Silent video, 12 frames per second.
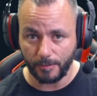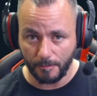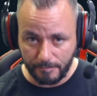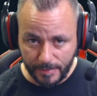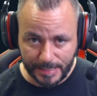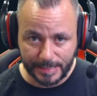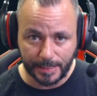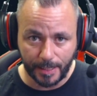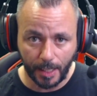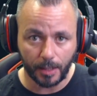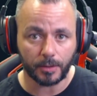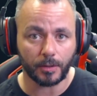I'm missing
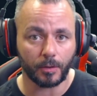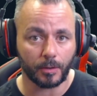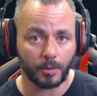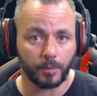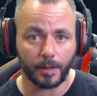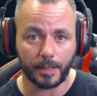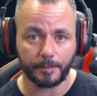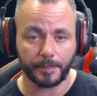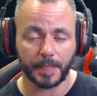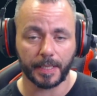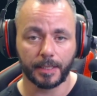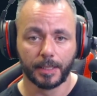out on quite a
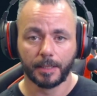bit.